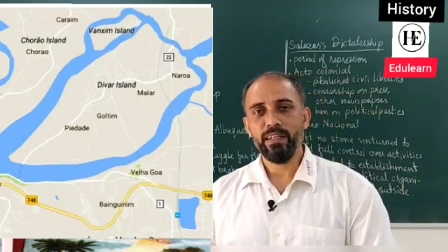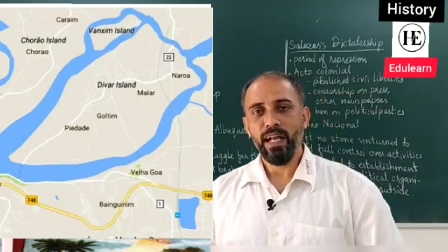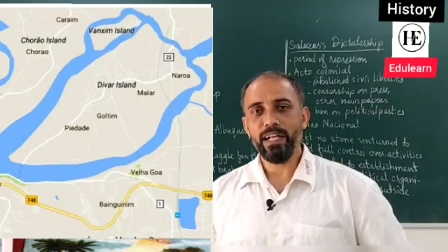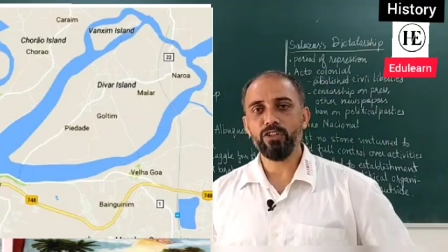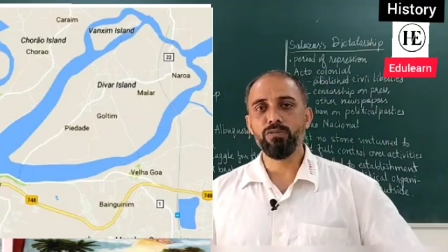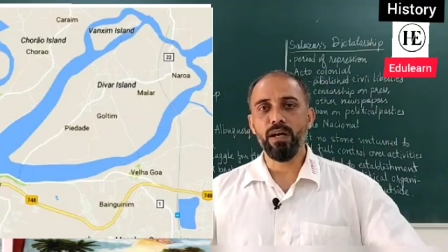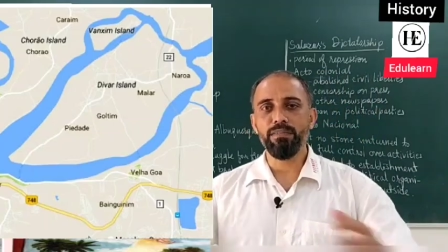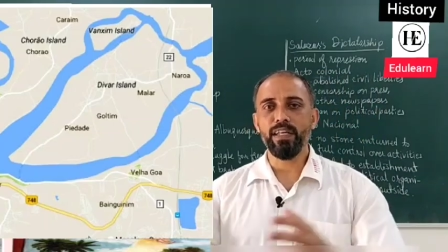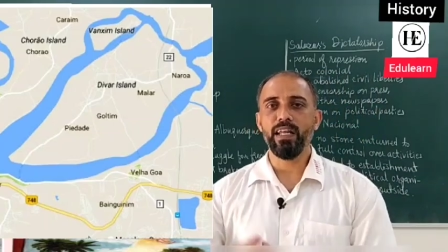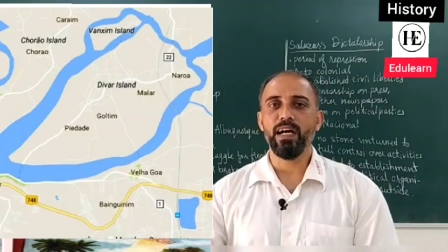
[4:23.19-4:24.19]
and
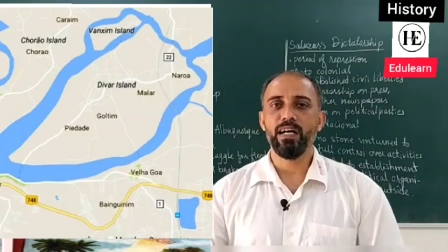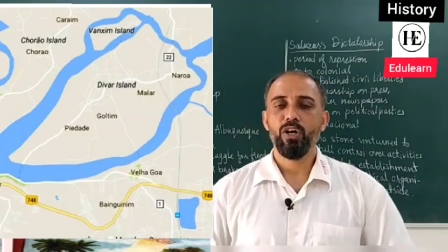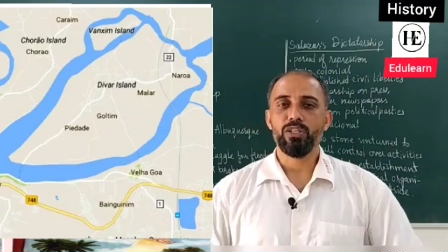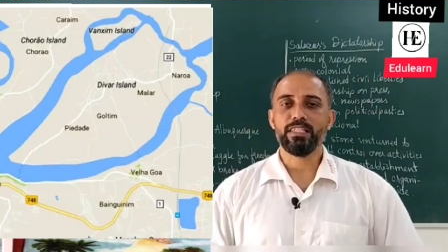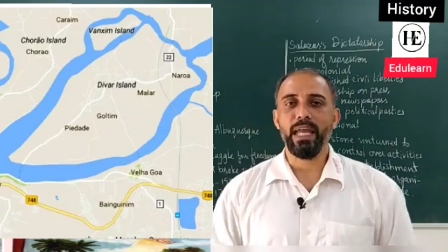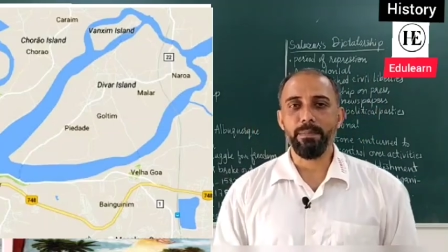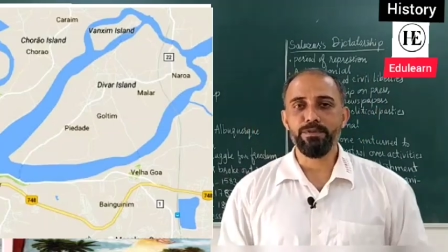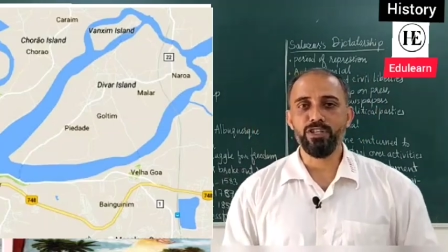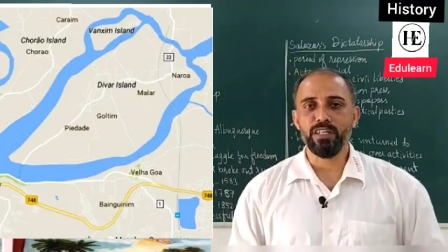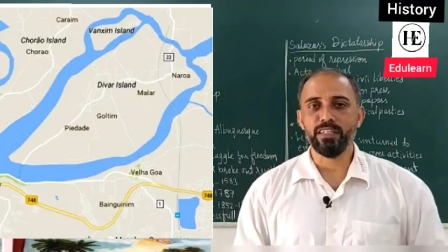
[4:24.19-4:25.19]
Gomavella was
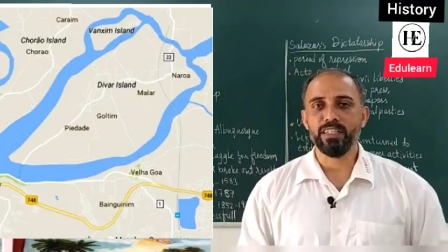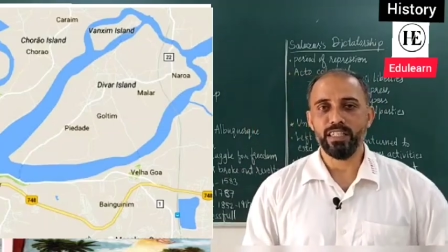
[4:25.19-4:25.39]
captured